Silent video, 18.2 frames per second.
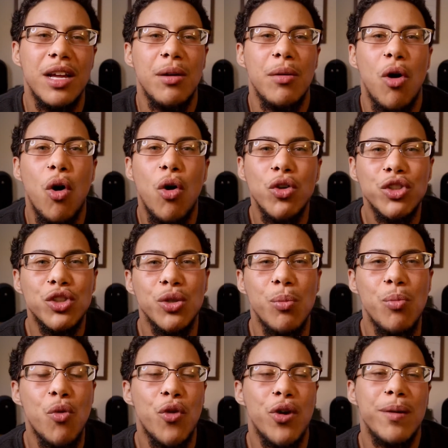also
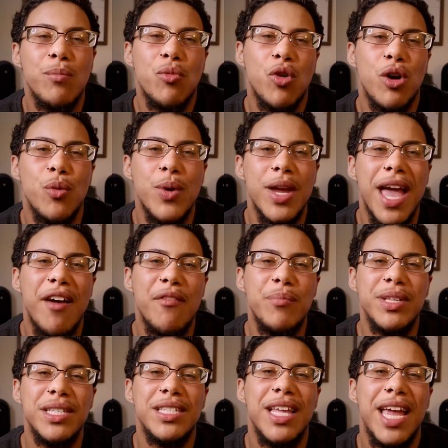more and more we have
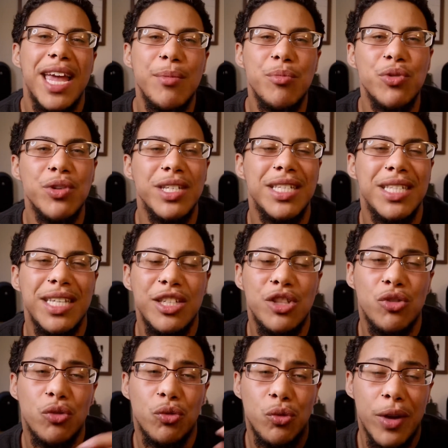been able to see
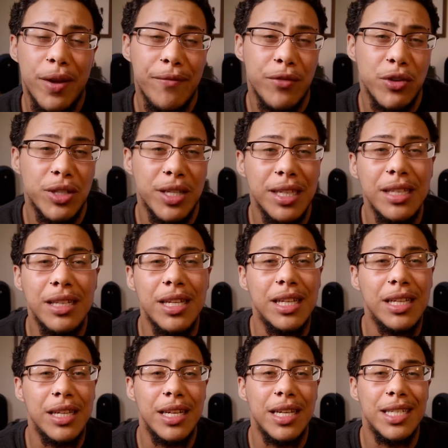through infertility
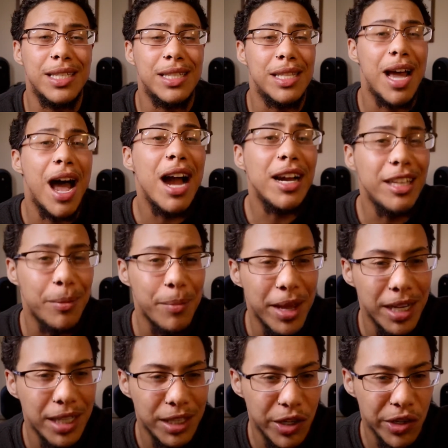clinics
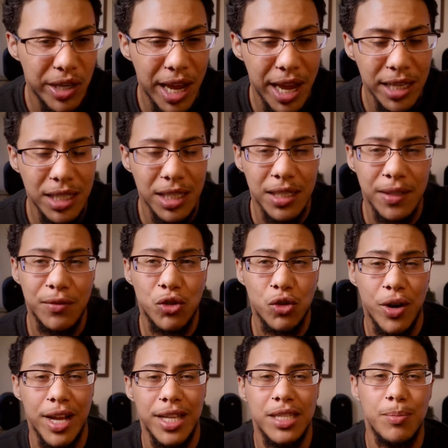documenting their cases of
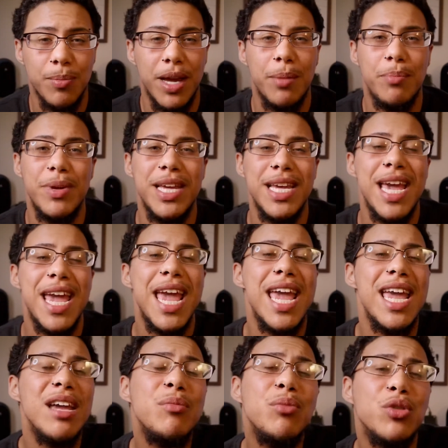trans men being
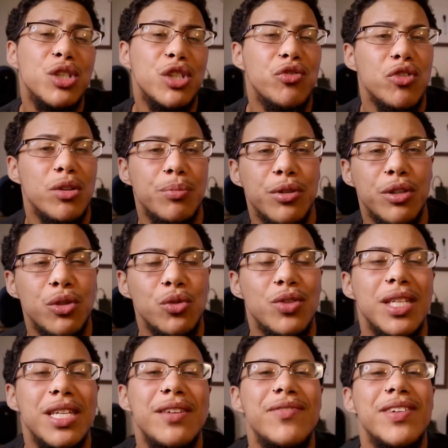able to
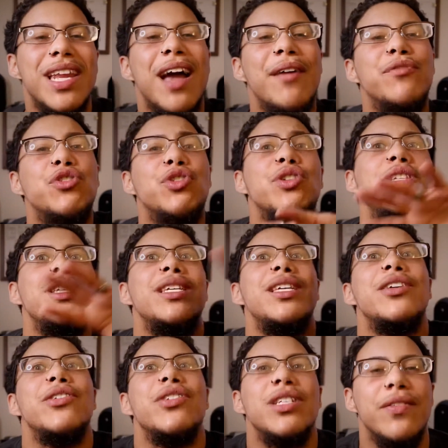reproduce even after
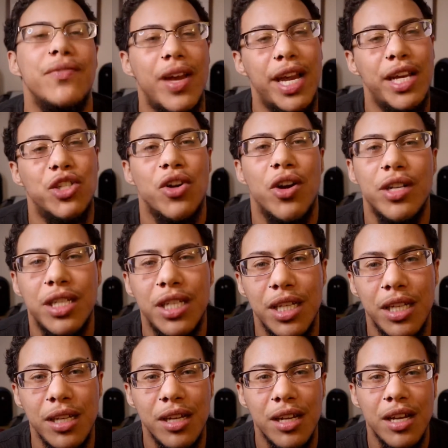years of HRT.